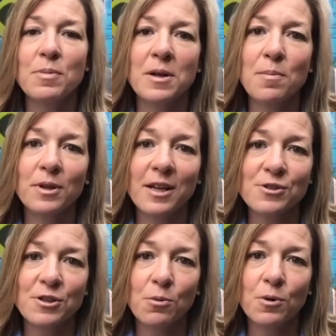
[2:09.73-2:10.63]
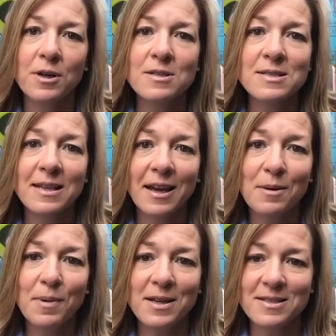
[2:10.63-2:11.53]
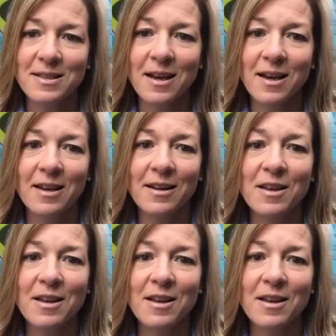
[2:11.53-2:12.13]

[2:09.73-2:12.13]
pleasure to work side by side